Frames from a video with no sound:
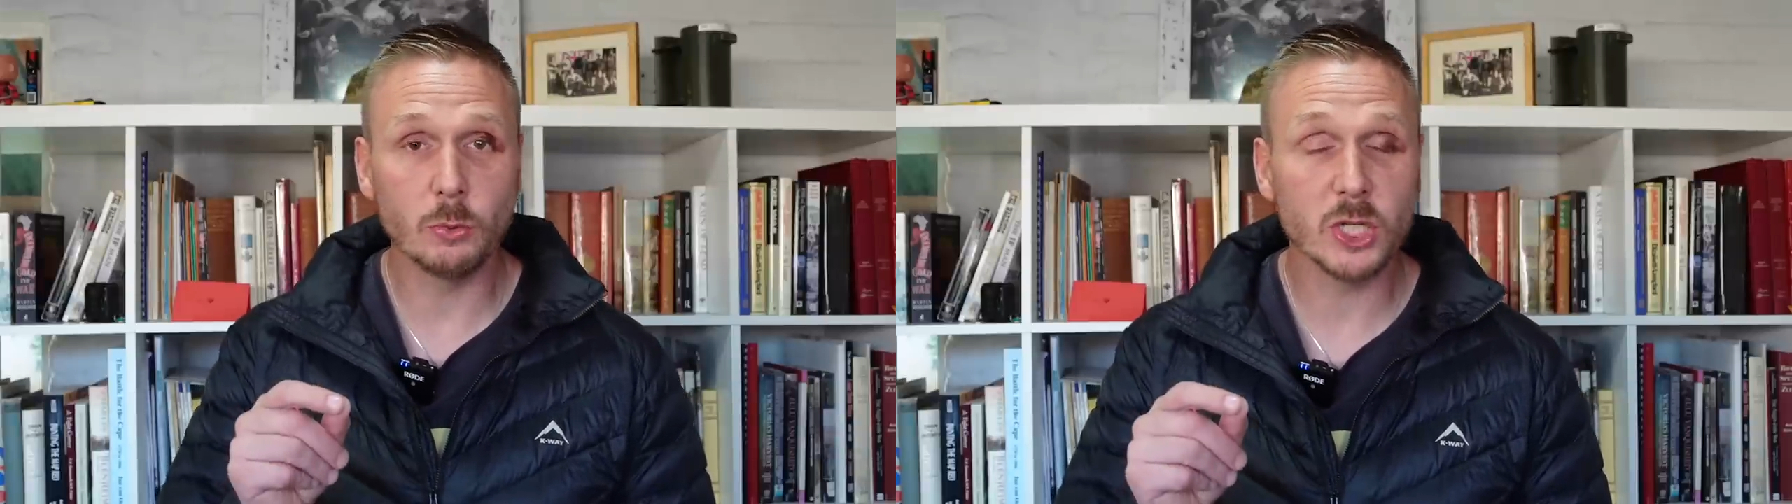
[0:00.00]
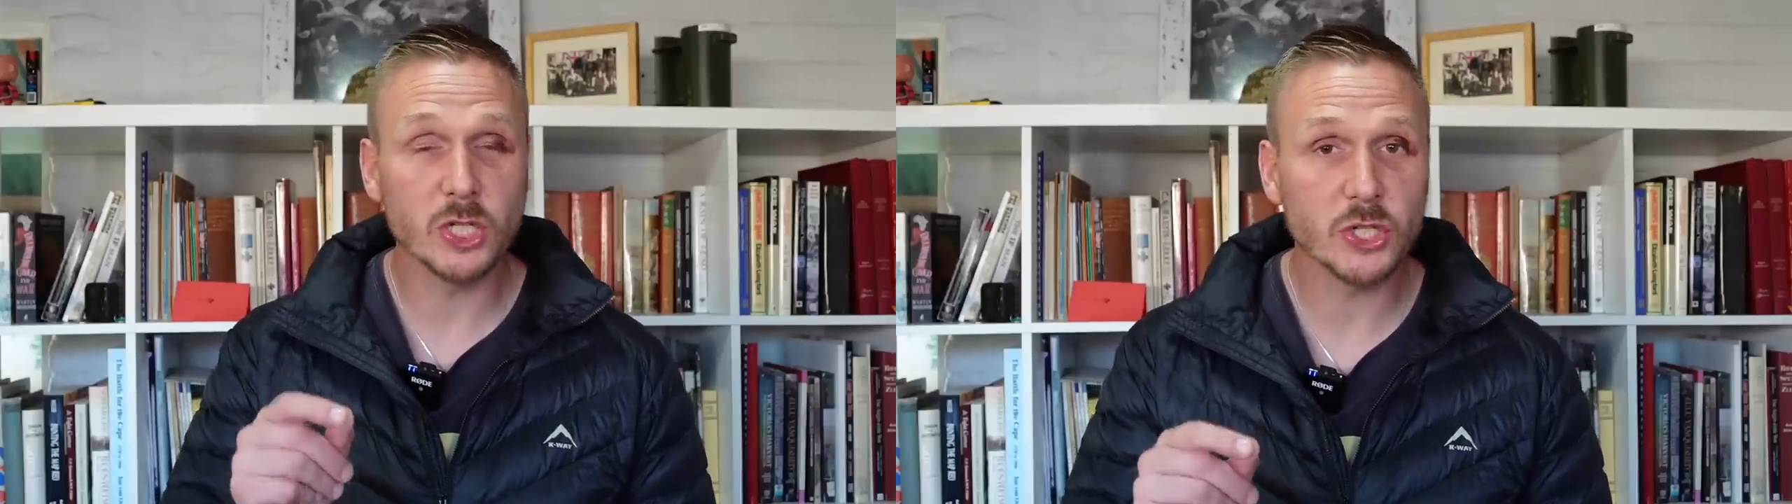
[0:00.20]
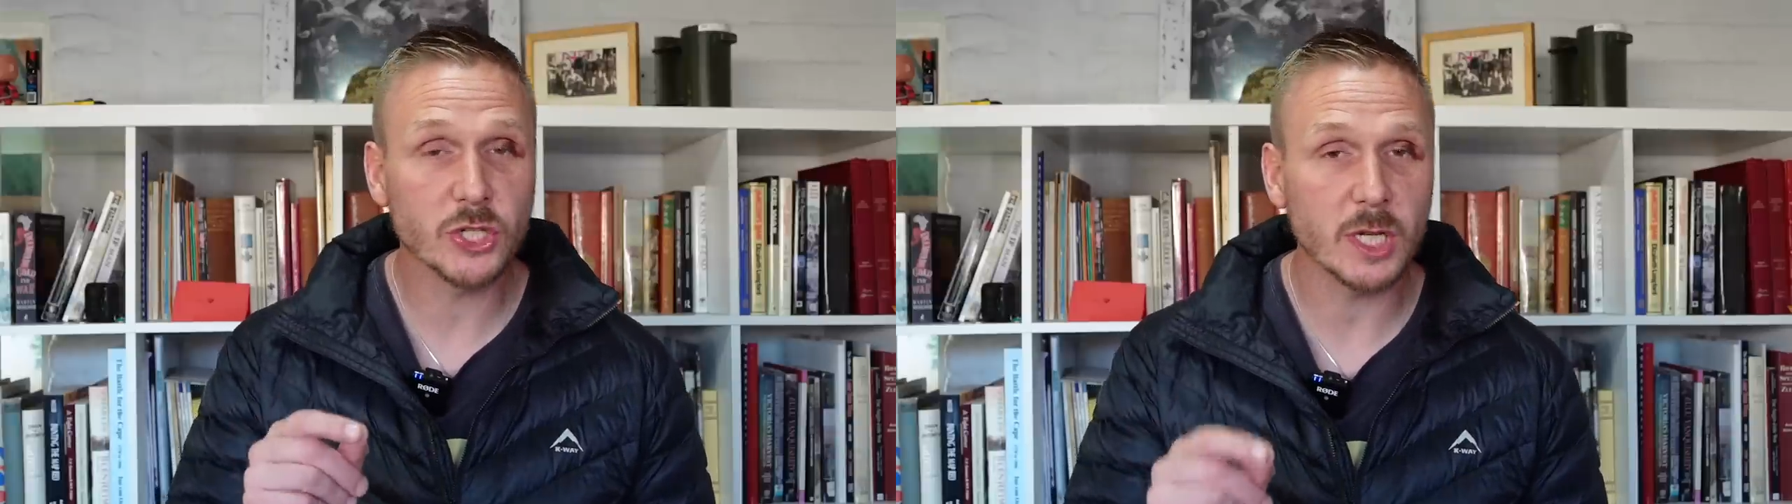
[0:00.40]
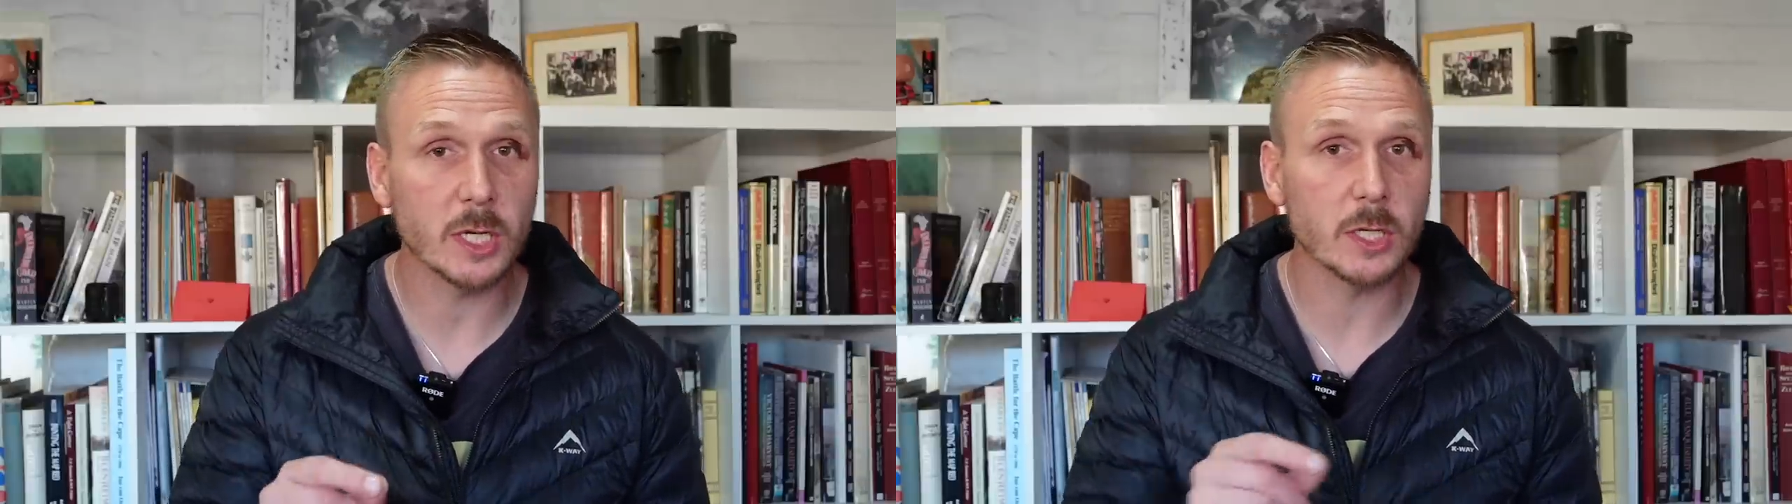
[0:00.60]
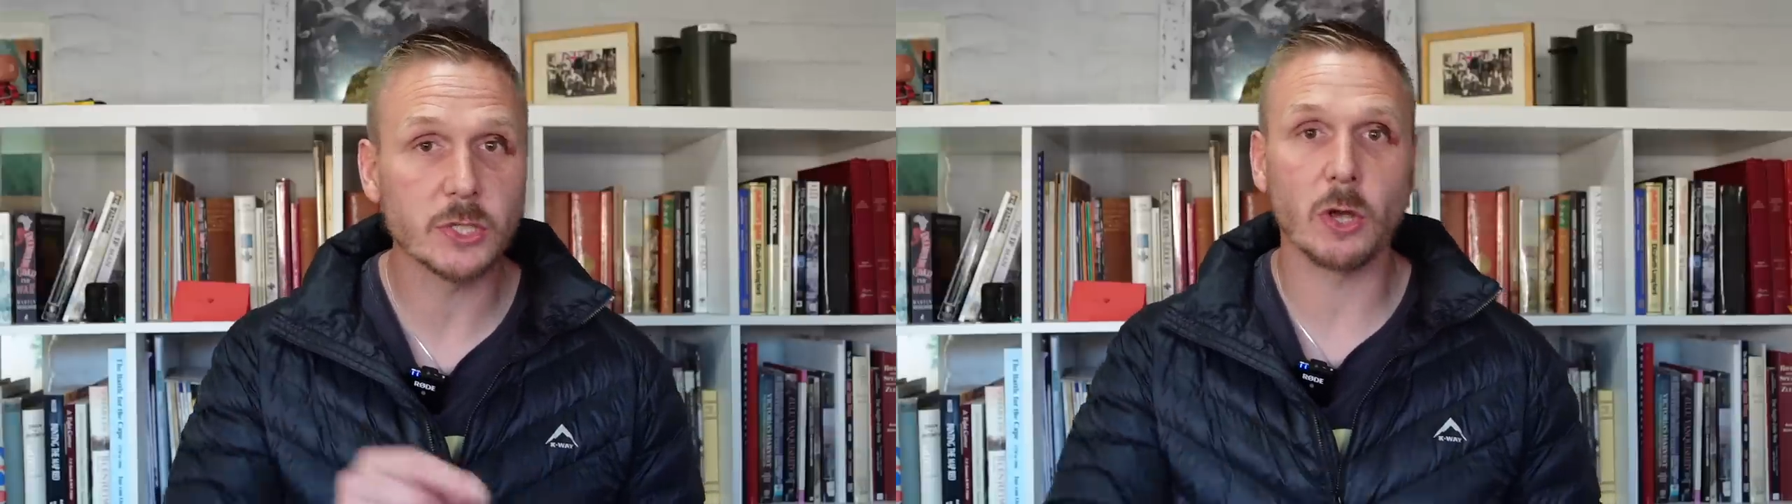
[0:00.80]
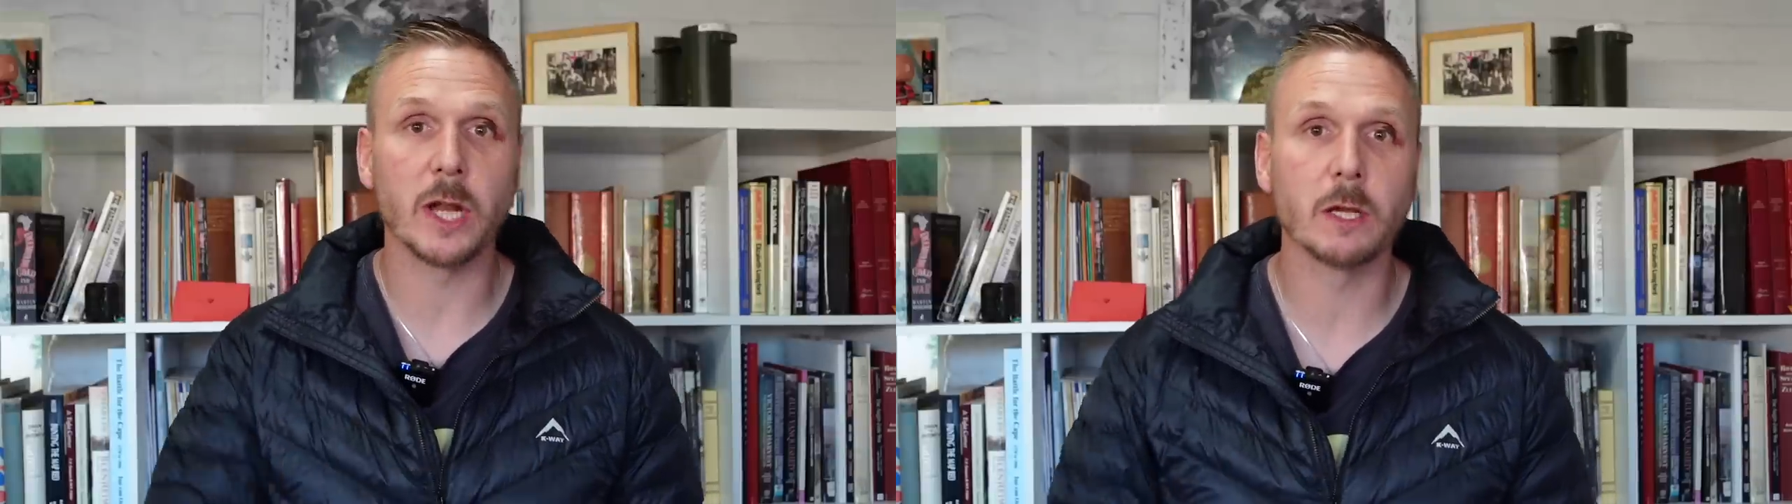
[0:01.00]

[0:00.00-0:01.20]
consider signing